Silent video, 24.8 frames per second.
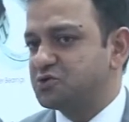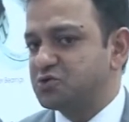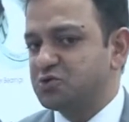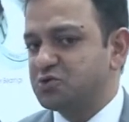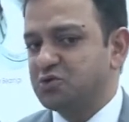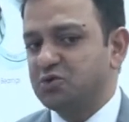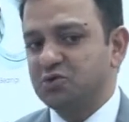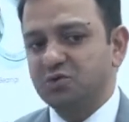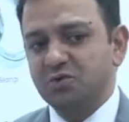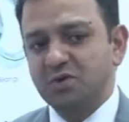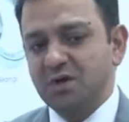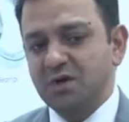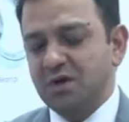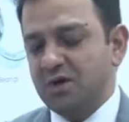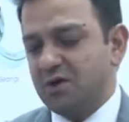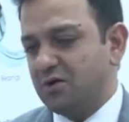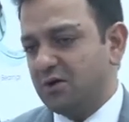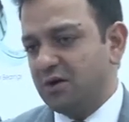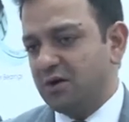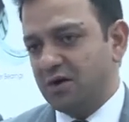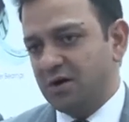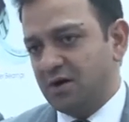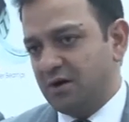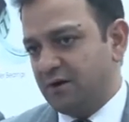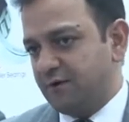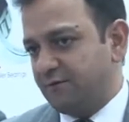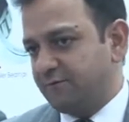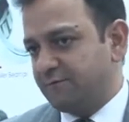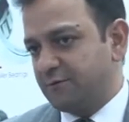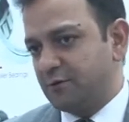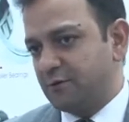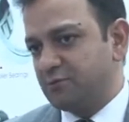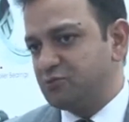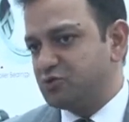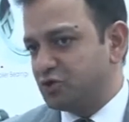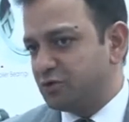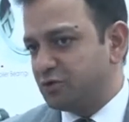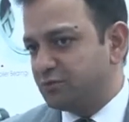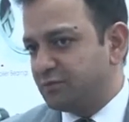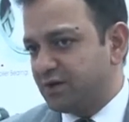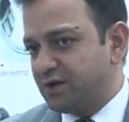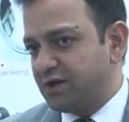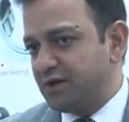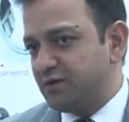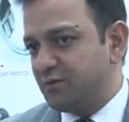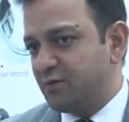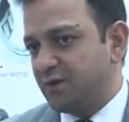So from Germany,